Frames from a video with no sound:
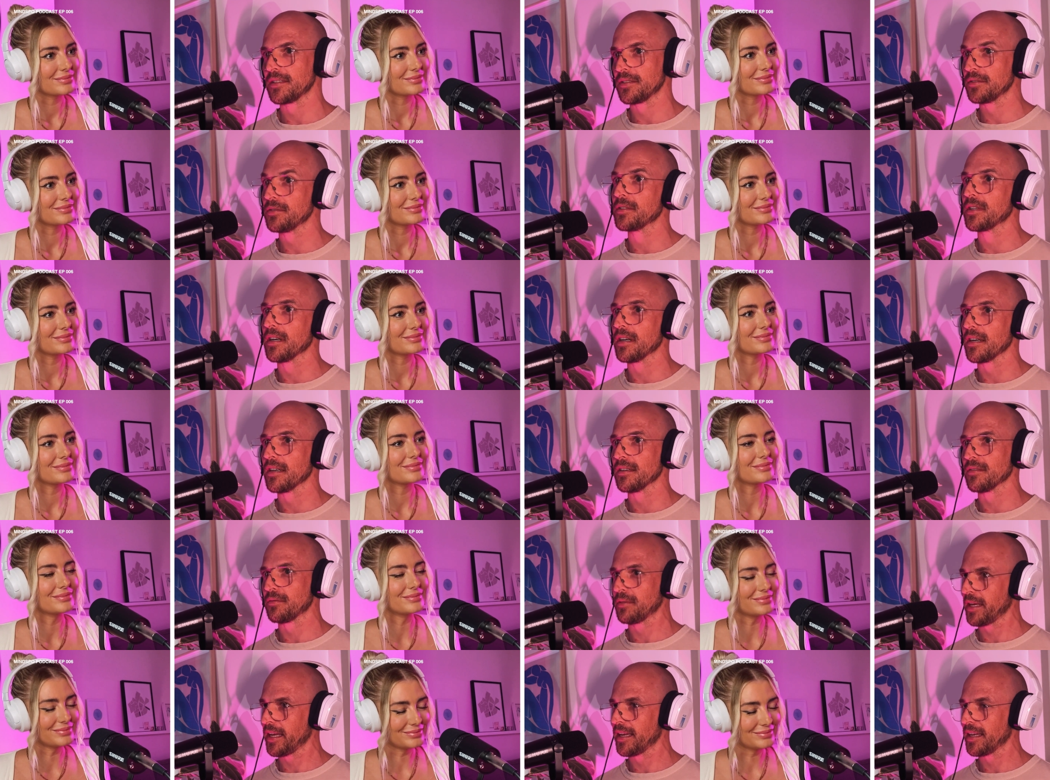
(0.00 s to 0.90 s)
Speaker 1: Yuga,
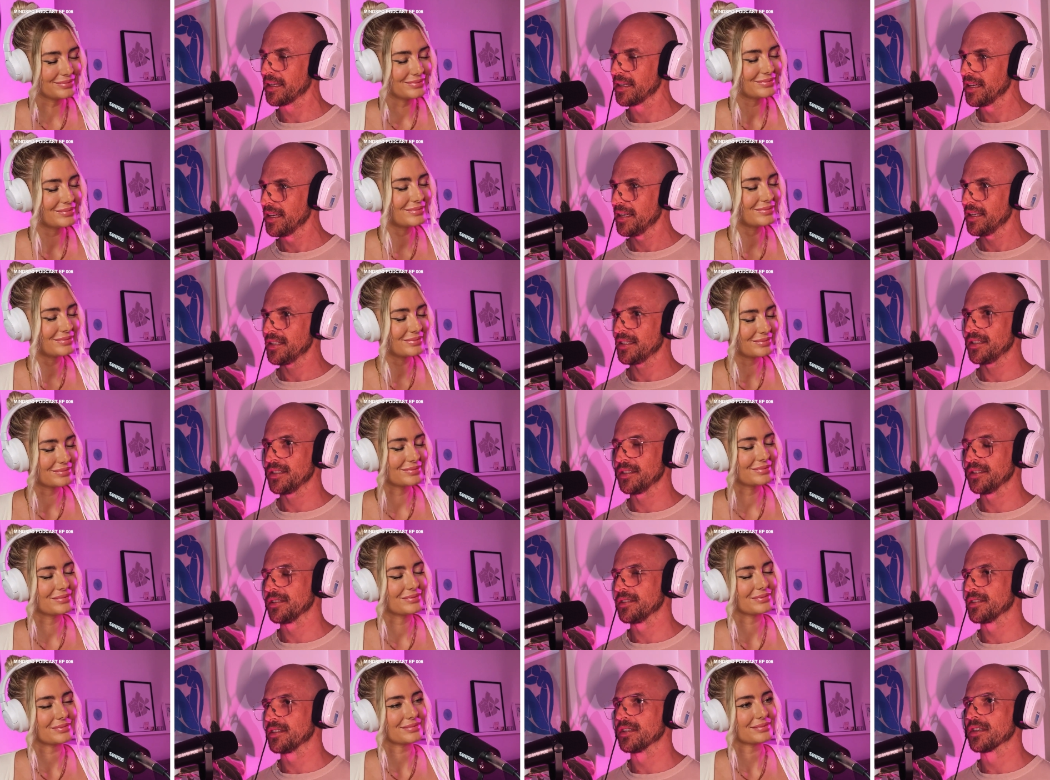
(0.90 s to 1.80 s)
mm-hmm. where, you
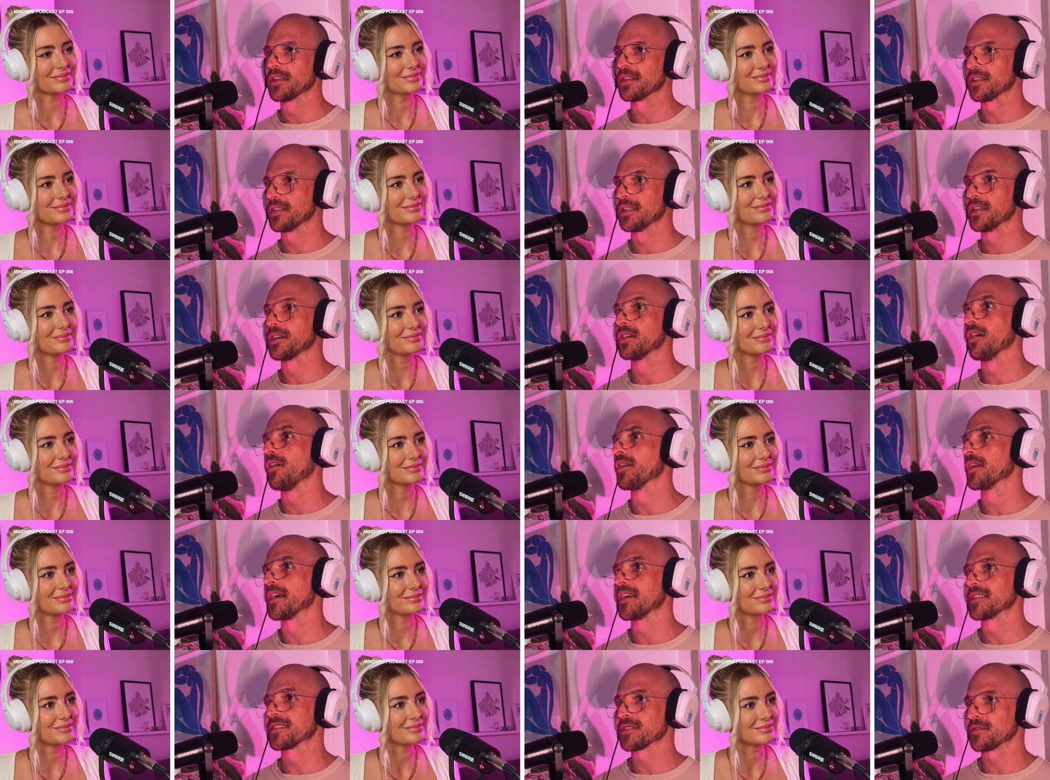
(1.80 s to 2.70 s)
know, the, the
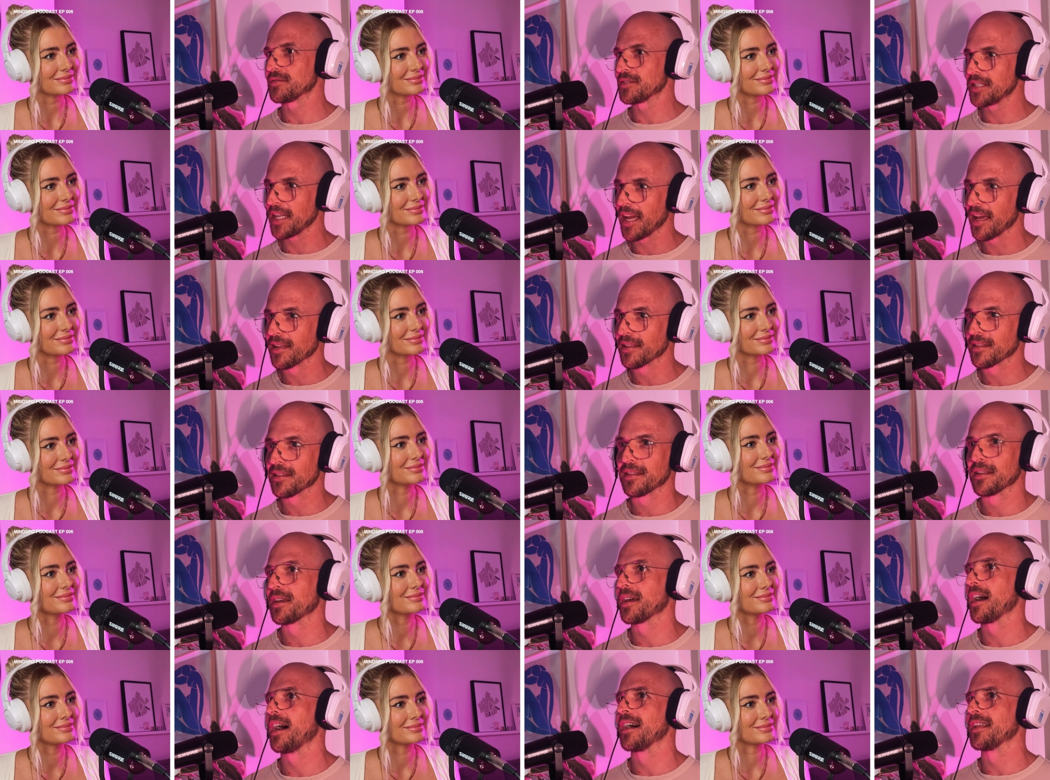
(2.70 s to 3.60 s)
goddess of death,
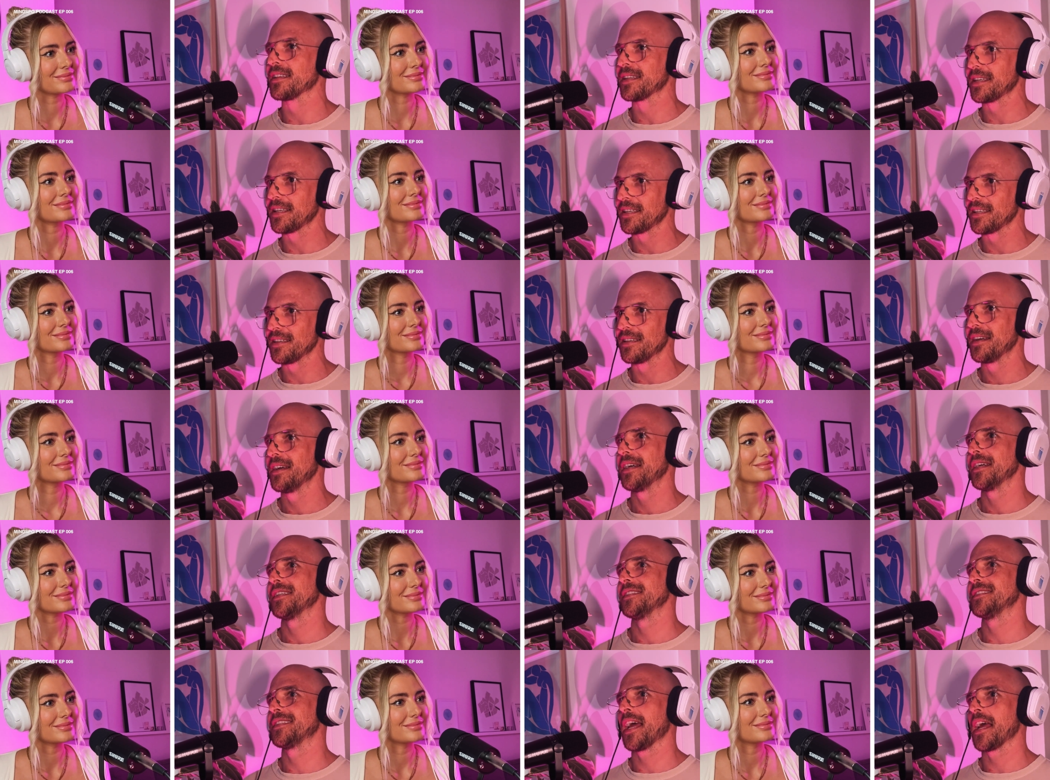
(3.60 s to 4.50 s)
Kali,
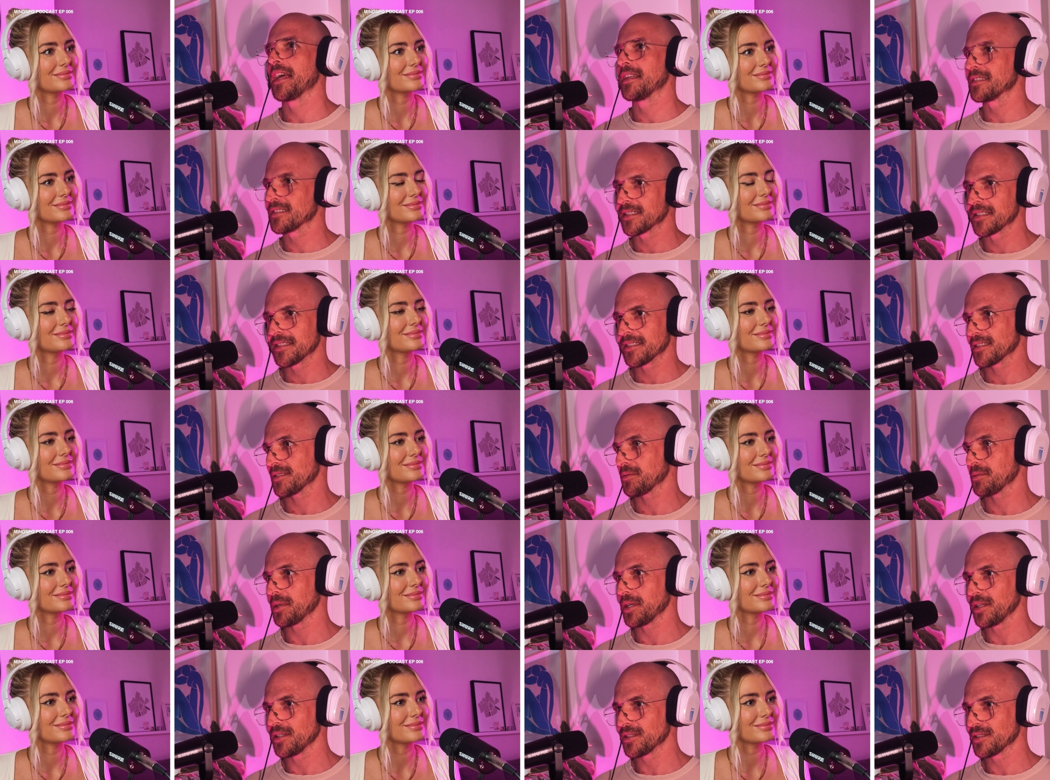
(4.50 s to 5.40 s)
dances
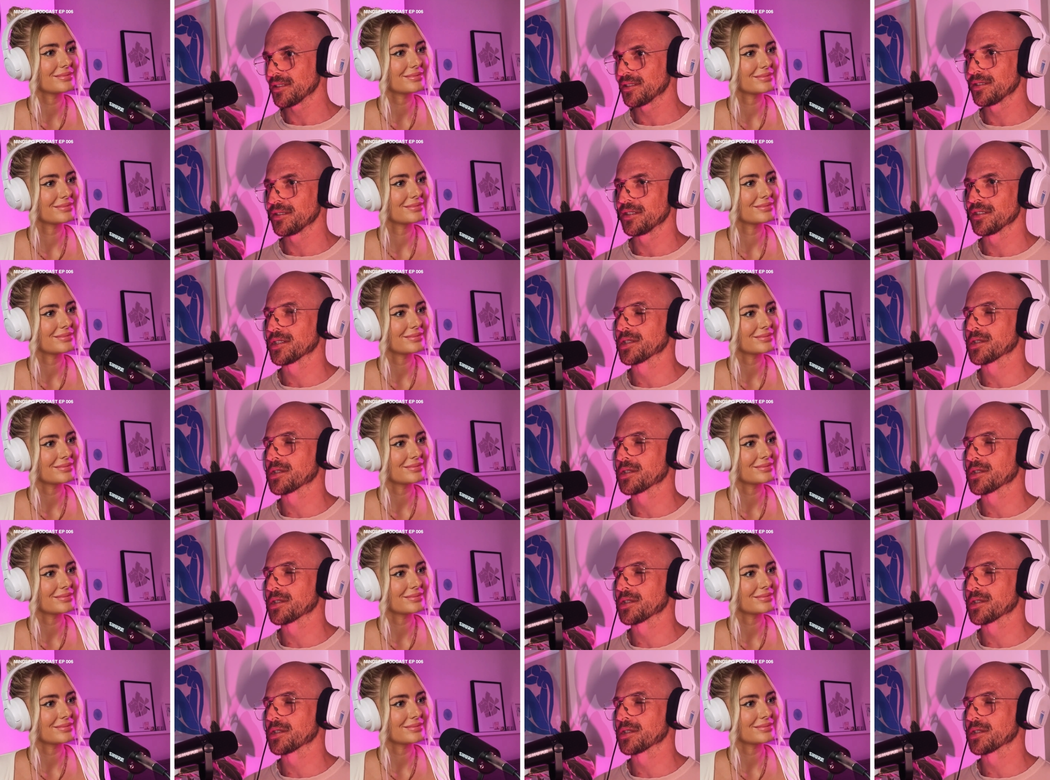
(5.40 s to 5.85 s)
the world into